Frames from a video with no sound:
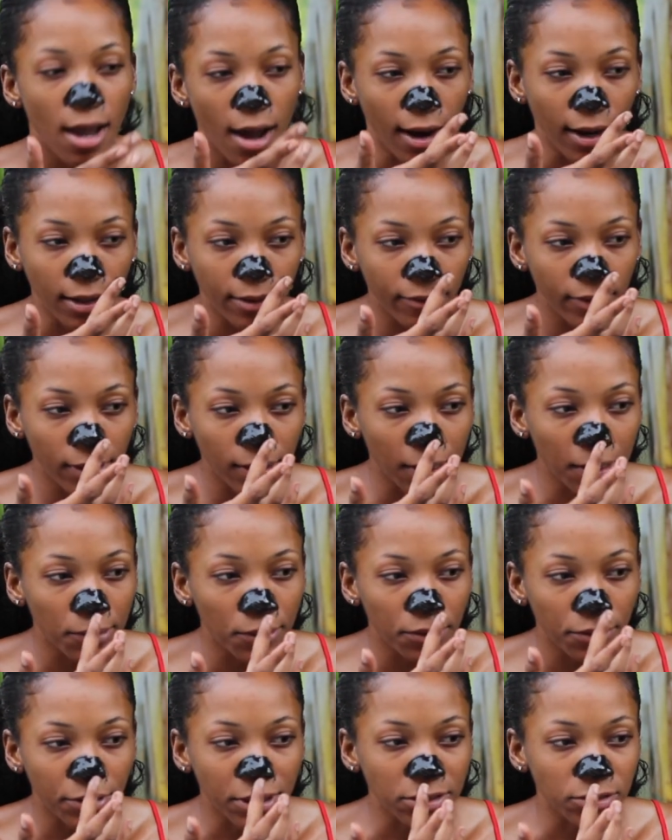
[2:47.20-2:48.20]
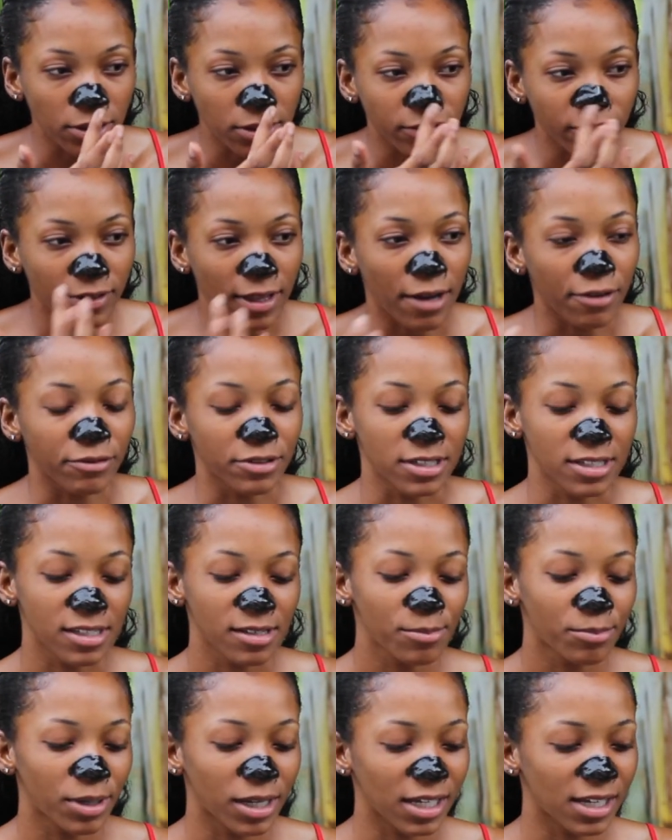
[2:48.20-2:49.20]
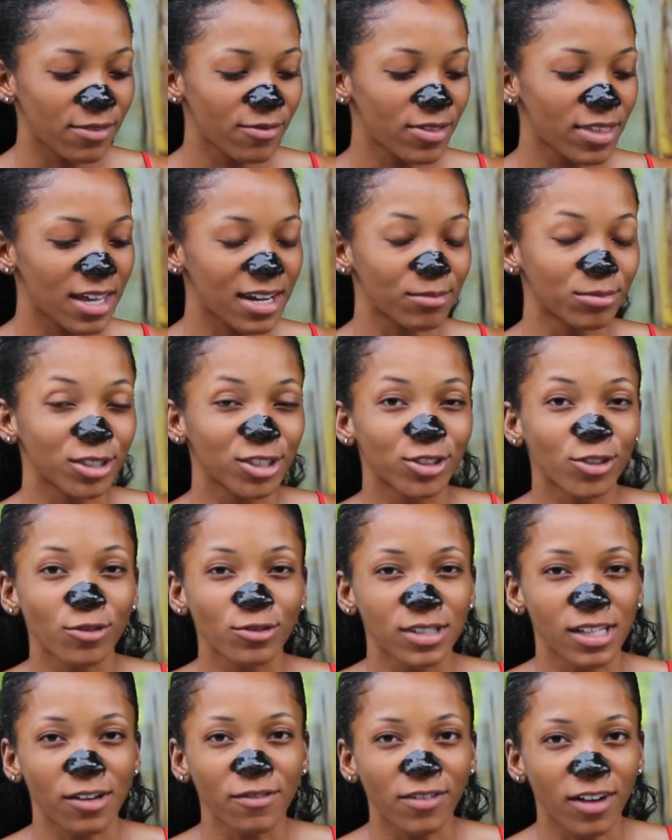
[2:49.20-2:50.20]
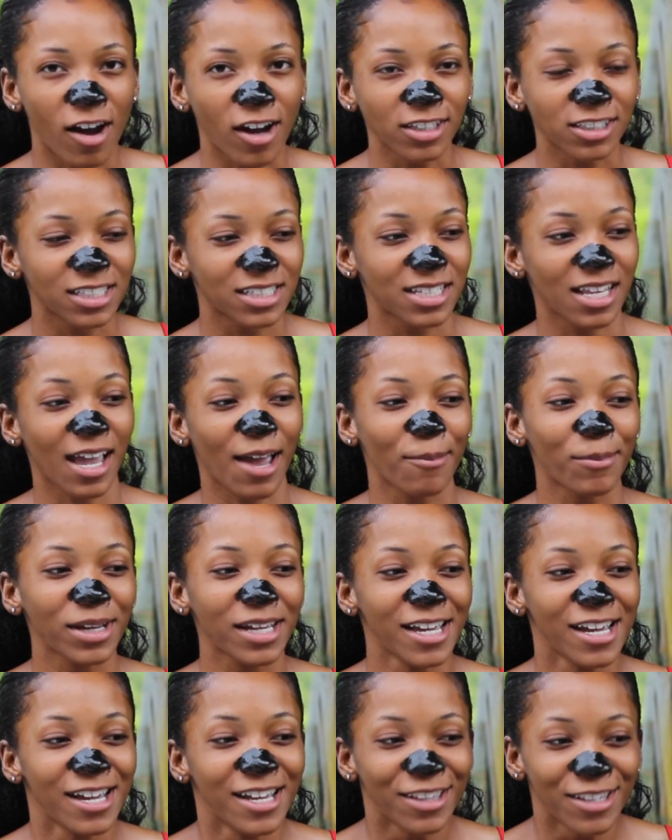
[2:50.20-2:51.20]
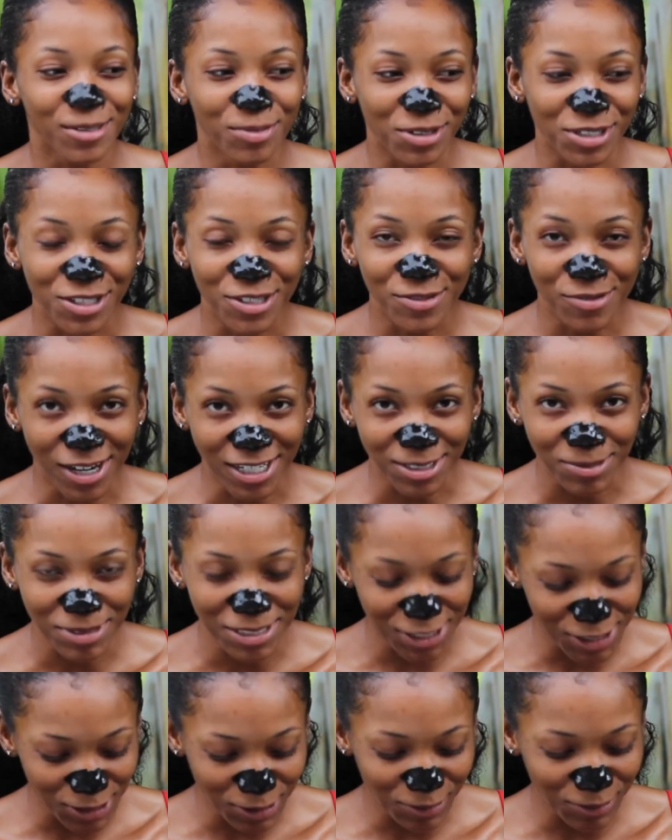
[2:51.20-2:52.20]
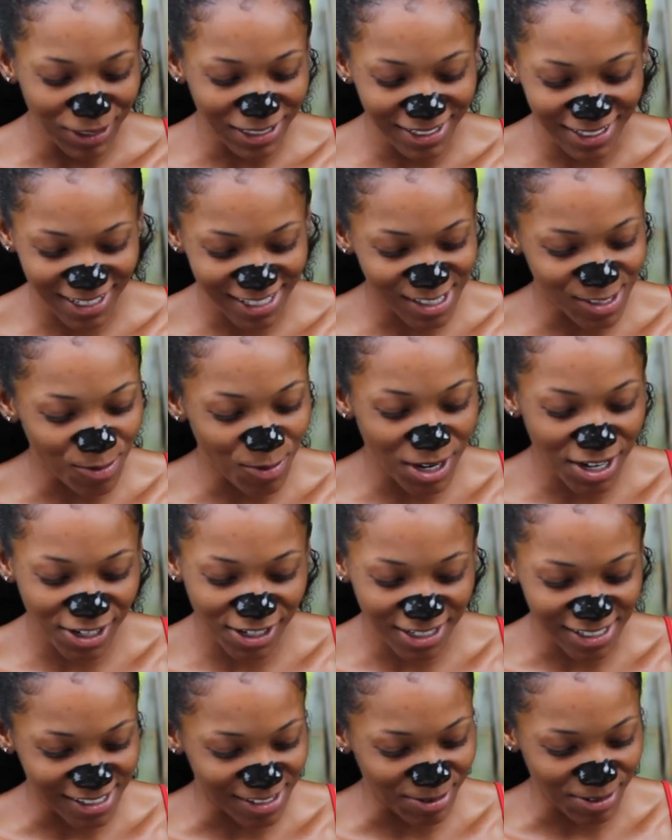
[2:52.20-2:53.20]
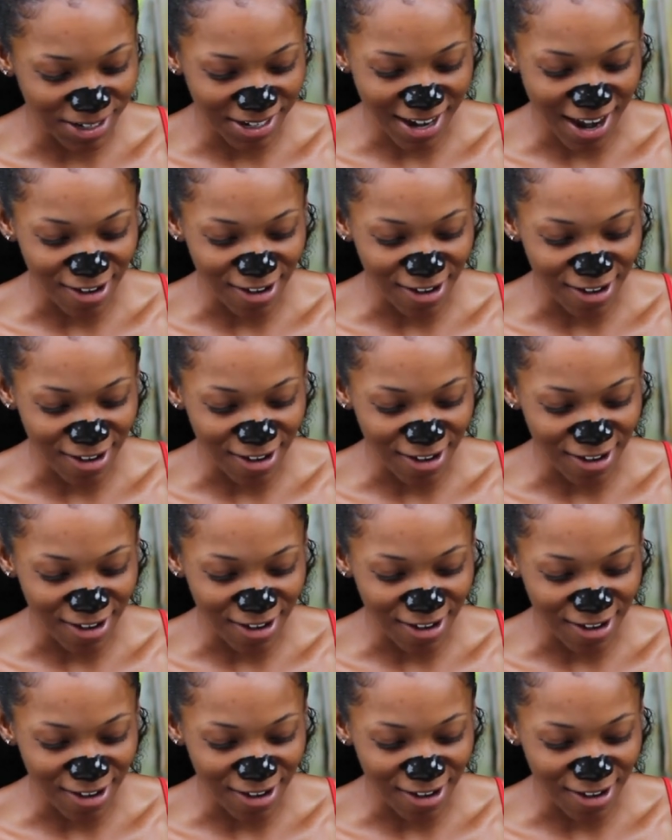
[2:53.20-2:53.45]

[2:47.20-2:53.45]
I don't even like going to restaurants for that reason. But even then, I'm just so self-consciously, am I, this person's watching me chew and it's weird, it's weird.